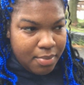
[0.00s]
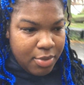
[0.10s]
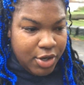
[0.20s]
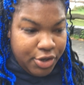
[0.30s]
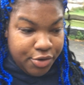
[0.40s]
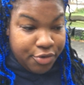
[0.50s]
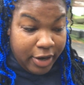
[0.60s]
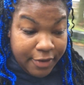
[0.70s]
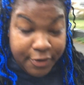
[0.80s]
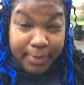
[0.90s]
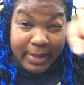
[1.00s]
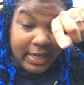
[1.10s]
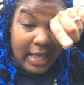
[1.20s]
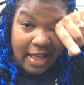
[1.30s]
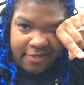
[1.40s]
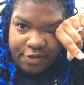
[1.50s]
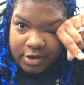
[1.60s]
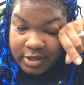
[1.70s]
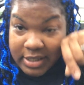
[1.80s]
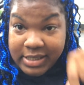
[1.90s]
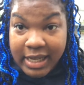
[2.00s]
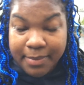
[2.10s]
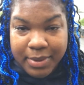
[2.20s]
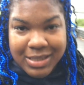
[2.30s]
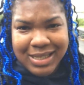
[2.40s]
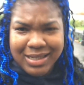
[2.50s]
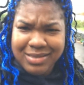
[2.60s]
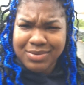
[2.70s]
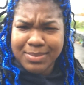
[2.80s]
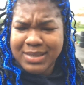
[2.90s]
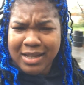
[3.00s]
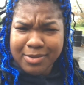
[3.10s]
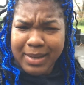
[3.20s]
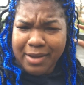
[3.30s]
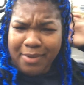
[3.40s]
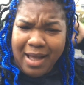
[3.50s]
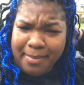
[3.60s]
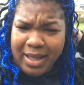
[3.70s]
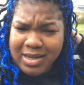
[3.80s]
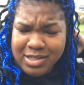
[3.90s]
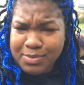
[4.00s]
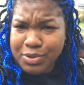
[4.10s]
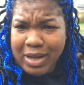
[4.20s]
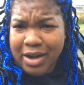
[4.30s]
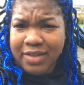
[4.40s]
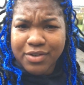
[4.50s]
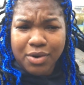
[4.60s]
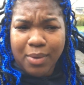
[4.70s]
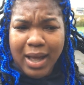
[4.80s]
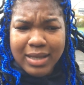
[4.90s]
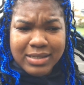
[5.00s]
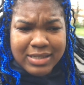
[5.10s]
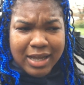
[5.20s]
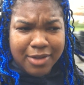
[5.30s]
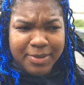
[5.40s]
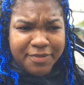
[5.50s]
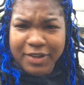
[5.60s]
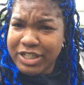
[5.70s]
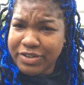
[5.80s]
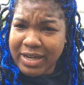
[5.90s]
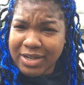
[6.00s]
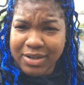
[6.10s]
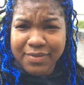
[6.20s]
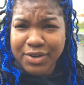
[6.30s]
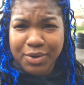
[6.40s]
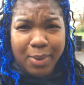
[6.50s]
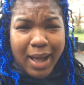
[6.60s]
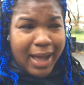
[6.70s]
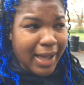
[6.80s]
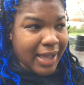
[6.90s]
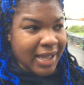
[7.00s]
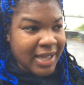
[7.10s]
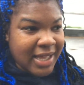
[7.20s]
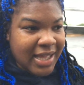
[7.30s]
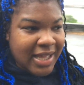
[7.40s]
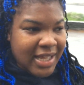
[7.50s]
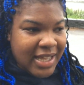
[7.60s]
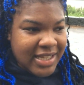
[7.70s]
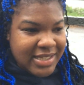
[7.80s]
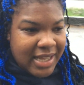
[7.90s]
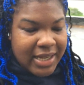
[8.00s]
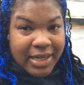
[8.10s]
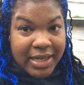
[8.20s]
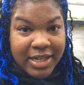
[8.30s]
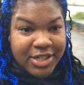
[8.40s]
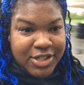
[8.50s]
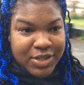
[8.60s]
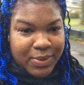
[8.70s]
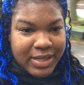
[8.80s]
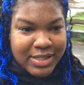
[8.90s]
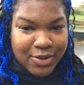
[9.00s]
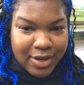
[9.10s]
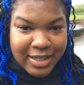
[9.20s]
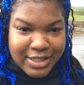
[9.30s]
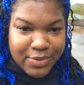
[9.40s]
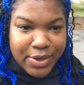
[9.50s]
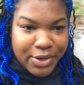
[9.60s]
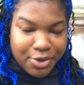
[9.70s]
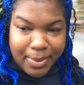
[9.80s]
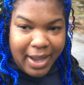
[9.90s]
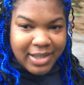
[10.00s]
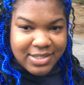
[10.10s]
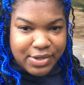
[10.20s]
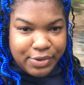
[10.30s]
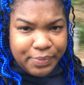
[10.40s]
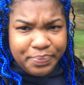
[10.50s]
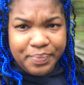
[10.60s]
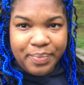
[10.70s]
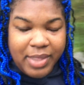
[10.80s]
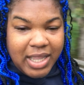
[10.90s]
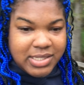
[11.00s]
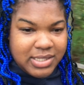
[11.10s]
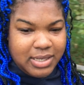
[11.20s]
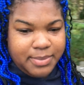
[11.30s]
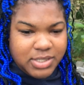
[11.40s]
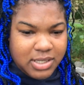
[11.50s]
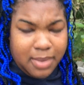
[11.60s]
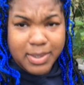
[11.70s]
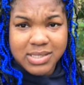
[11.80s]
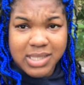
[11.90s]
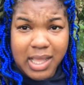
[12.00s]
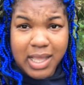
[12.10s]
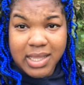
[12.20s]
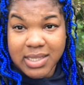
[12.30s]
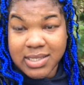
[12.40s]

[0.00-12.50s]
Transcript: you're grateful to be alive for another day, but it's like sometimes you be like, why am I in this mood? I don't even know why. Sometimes I be frustrated, don't even know why. It's like, oh, you just don't want to talk or deal with nobody. So I said, let me just come outside